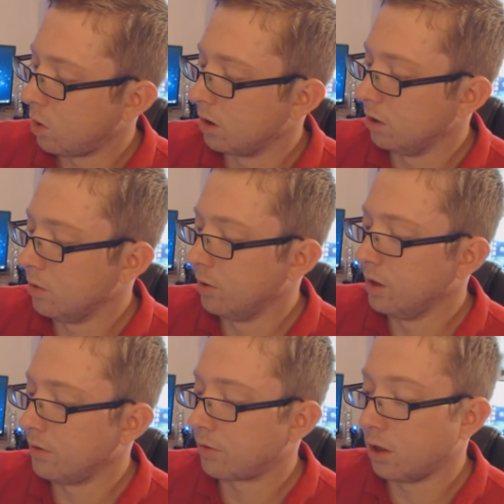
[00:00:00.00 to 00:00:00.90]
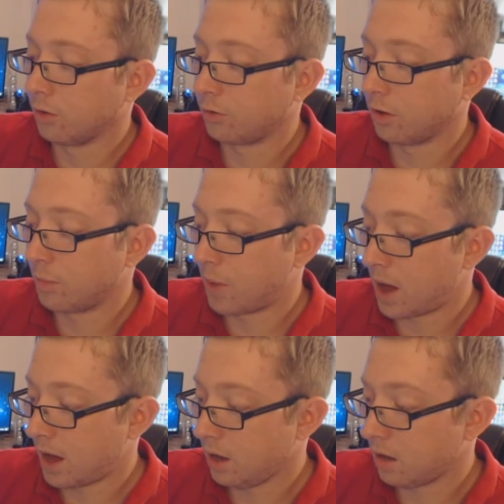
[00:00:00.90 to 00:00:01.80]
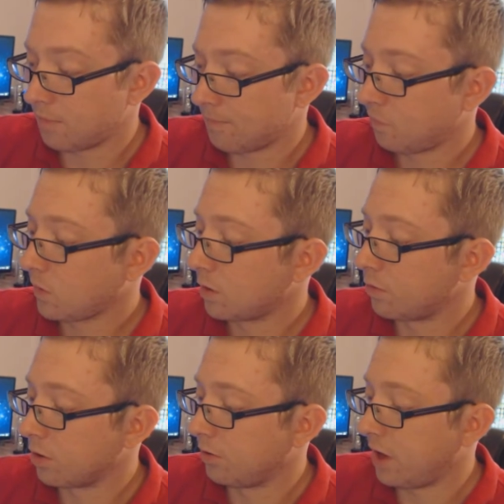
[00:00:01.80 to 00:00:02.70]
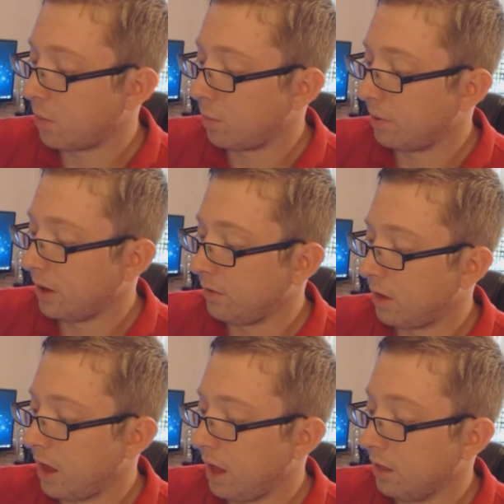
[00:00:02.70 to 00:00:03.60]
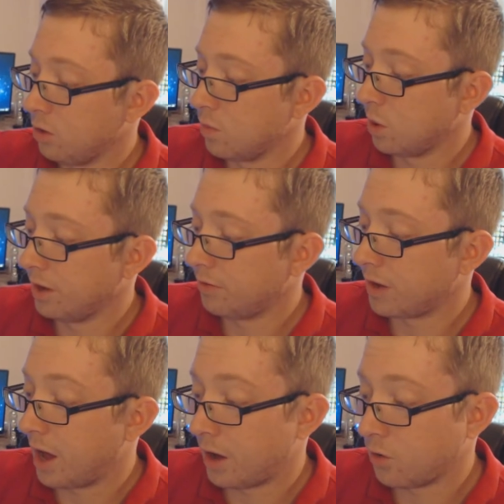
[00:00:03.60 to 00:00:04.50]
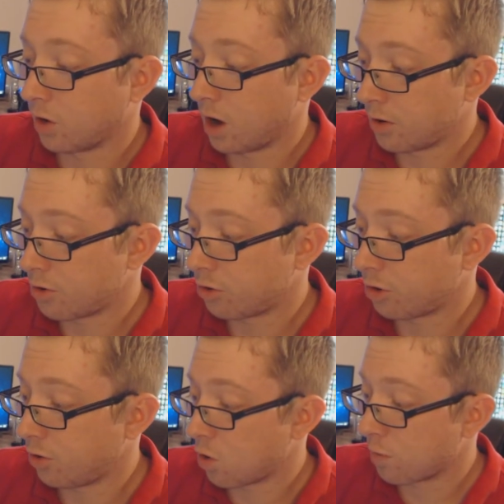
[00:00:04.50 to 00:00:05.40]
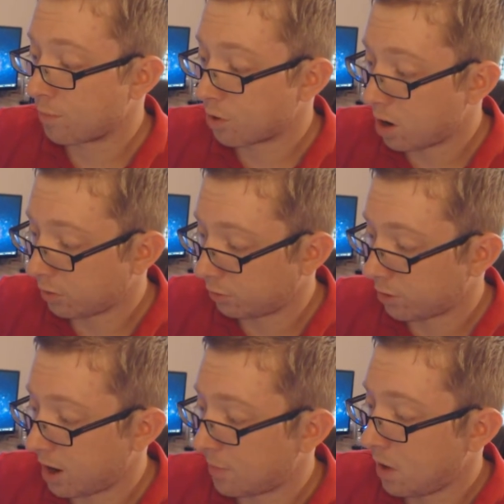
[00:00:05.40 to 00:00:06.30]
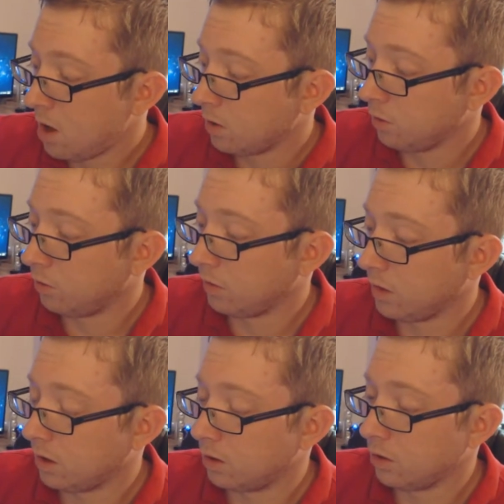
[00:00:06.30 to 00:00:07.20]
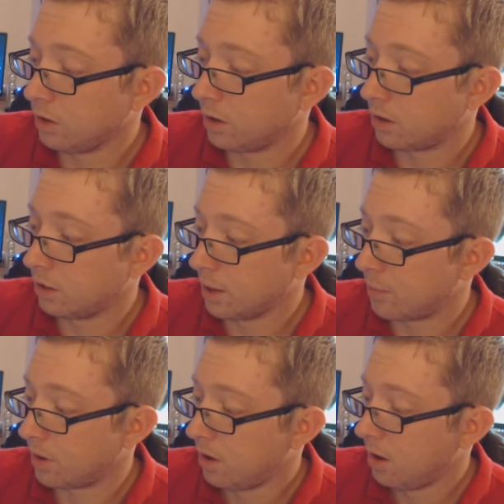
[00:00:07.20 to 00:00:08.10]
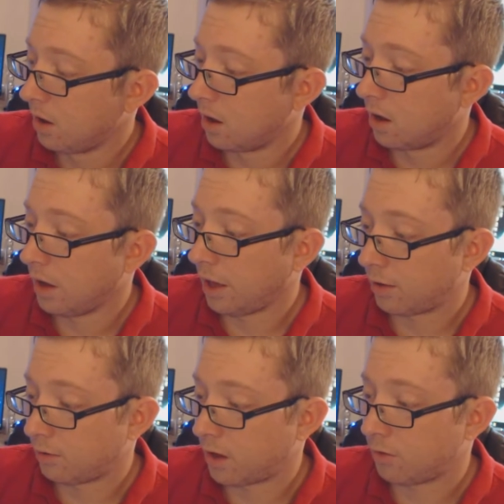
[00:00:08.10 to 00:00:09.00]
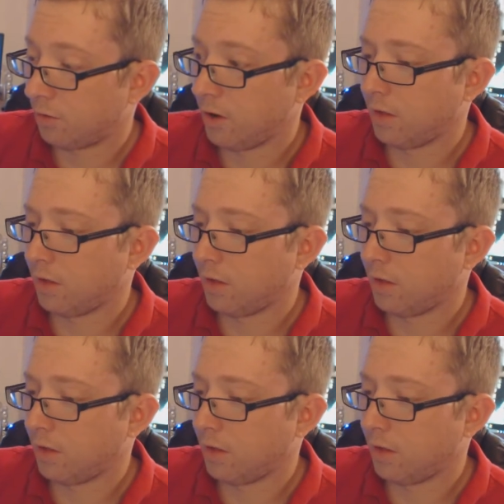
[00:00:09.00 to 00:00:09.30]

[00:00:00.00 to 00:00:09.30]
Wear Lumo Lift close to the body. For example, place a Lumo Lift on your undershirt or bra strap using the included clip uh, accessory.